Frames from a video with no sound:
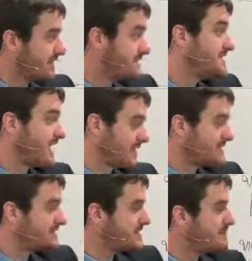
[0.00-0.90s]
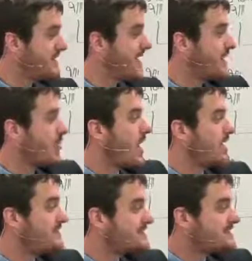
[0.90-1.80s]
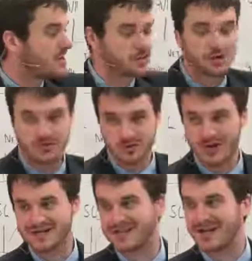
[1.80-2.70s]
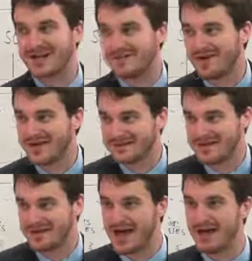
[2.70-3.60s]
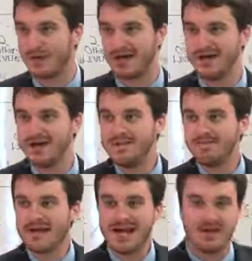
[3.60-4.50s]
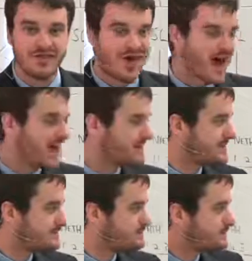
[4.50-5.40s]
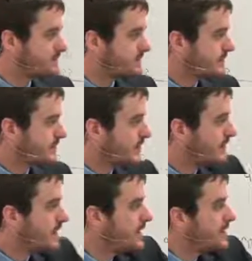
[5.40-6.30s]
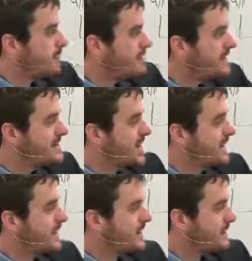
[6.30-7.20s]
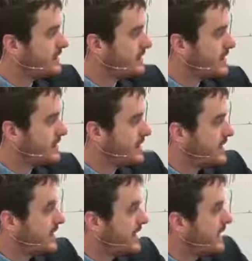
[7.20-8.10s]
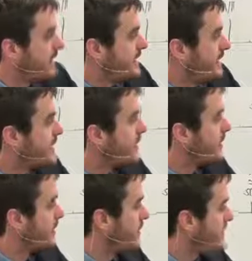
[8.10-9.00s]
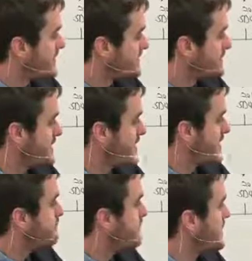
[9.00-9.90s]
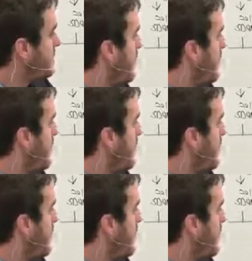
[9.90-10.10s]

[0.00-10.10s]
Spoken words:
the midnight cry, and this is October 22nd, if I can say it that way. In that, midnight here, this midnight being